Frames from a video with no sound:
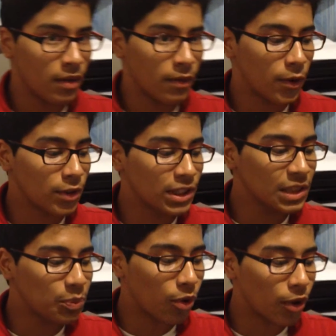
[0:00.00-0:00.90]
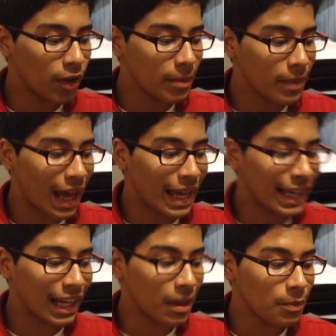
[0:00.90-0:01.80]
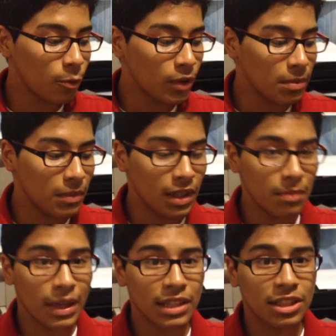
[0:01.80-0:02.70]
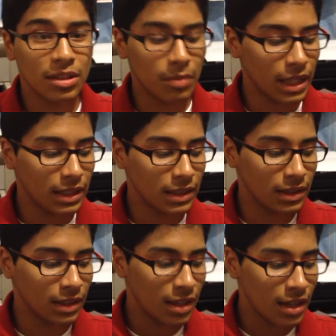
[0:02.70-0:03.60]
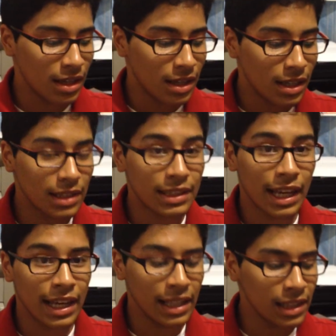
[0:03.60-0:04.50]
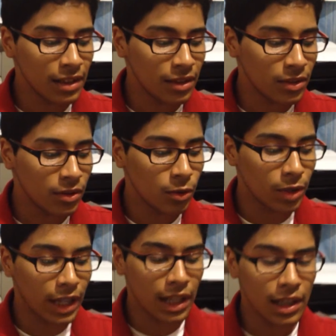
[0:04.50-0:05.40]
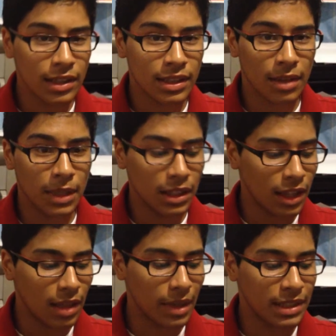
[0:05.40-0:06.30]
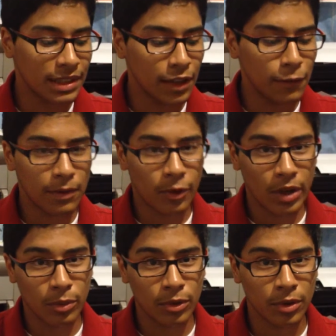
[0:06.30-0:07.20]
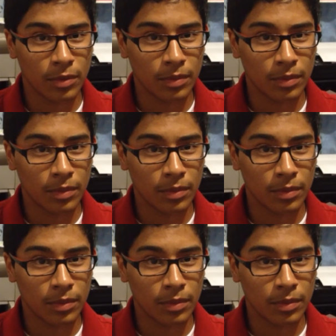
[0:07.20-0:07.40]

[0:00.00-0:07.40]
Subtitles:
For this program, I have with me my teammates, Isael, Uriel, David, and myself, Raimundo.